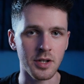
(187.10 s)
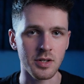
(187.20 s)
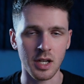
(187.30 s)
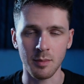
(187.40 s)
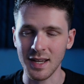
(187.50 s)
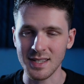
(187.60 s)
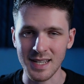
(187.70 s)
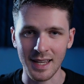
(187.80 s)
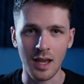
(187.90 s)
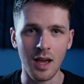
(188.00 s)
Now you might say
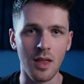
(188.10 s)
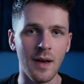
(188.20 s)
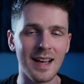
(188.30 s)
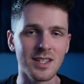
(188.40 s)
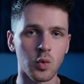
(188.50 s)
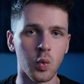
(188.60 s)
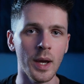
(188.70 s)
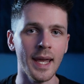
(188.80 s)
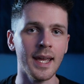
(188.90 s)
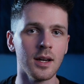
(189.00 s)
that is
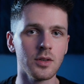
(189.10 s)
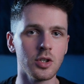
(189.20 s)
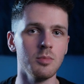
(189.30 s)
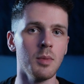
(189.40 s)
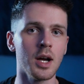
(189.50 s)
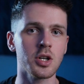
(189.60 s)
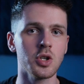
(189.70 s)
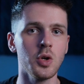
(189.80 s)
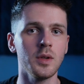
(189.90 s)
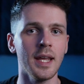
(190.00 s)
way too much to
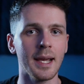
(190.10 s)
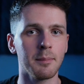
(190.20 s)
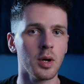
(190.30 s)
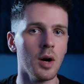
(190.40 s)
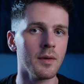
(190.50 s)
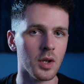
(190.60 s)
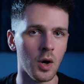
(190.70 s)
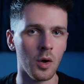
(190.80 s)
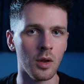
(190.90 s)
take profit on,